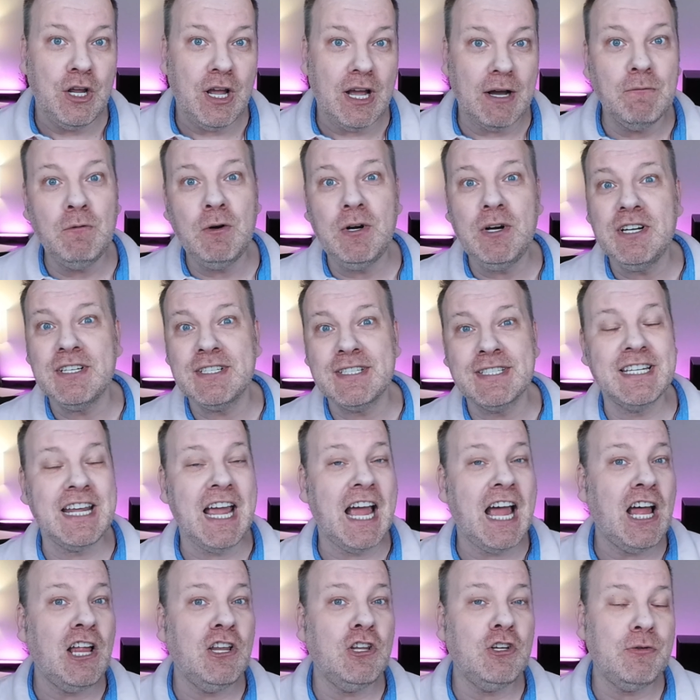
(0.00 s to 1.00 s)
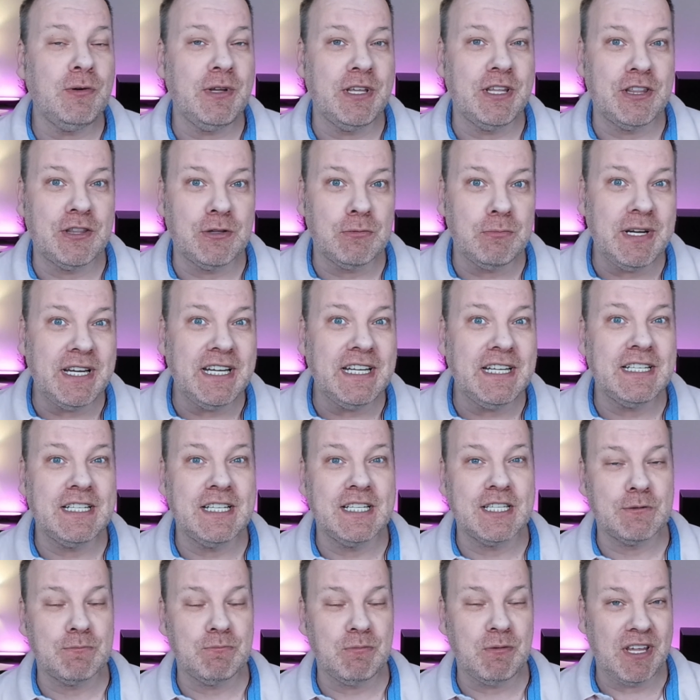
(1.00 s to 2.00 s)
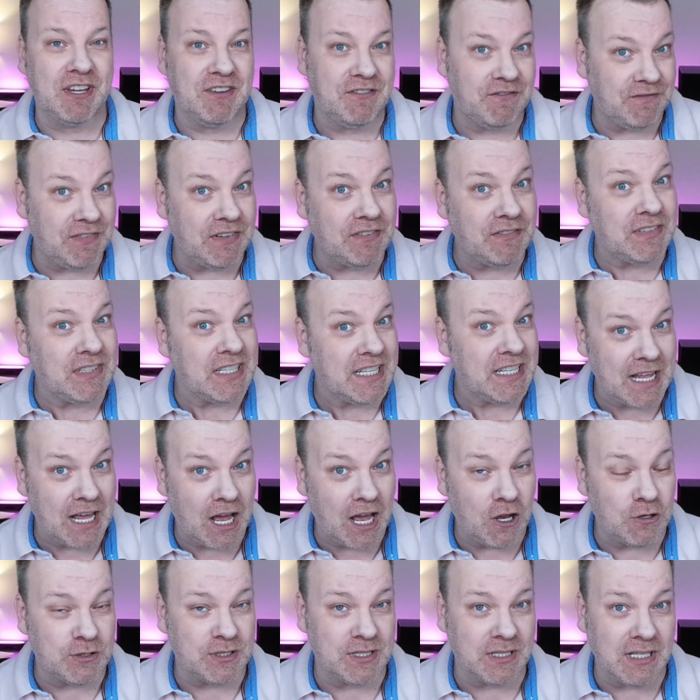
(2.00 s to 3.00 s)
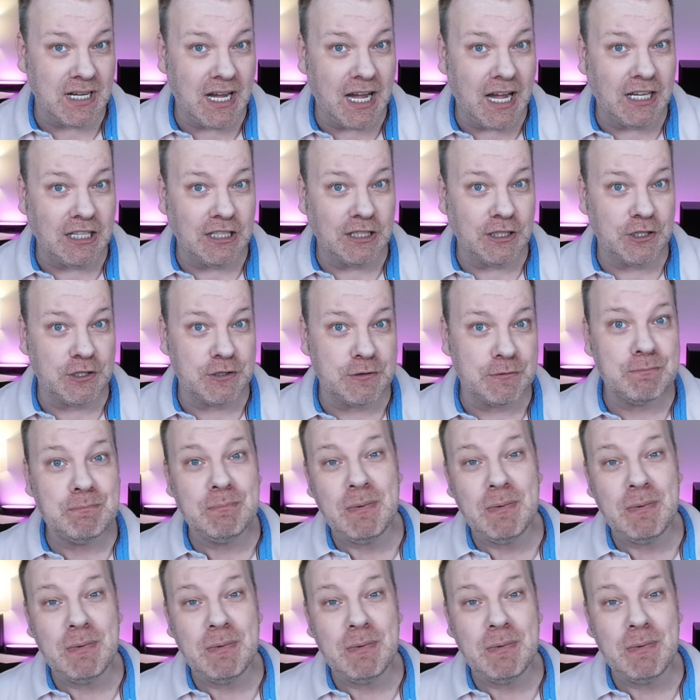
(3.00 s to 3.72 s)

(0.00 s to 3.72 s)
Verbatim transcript: whereas Gallery three can display fifty thousand colors,